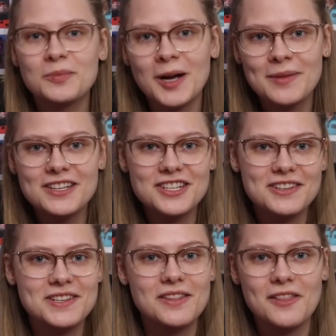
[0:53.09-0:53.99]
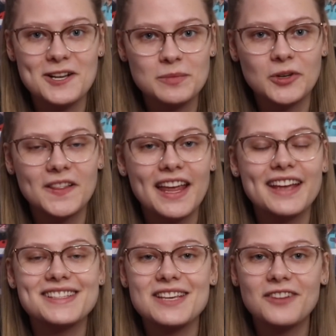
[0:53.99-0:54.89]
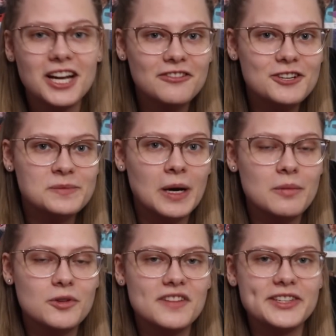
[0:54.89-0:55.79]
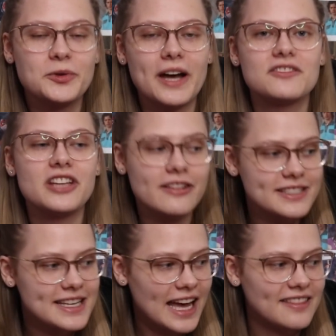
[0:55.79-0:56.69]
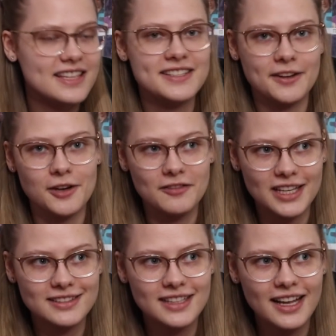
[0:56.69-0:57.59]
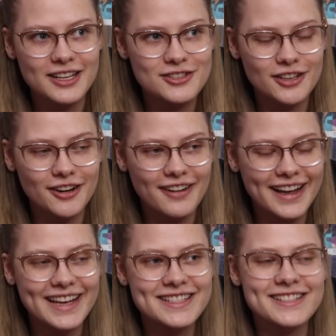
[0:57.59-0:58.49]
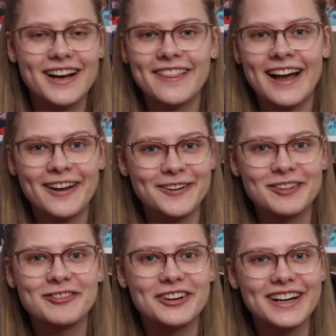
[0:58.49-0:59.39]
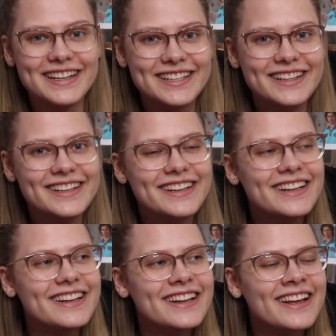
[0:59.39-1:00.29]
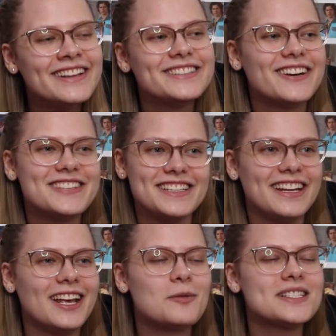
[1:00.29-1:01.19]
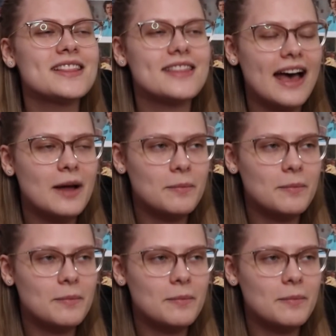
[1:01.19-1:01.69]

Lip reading: Barbie and Chelsea The Lost Birthday is the very first Barbie movie to have Chelsea at the center of it. So I guess it's got that going for it. No, I'm just kidding. It wasn't that